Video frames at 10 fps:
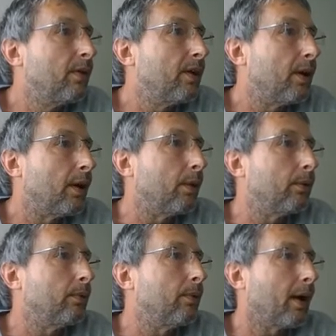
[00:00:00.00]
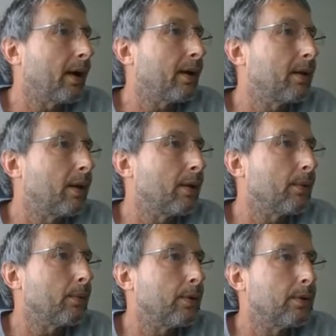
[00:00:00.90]
Oh, I got another
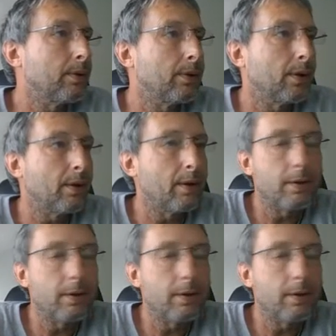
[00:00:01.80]
one today.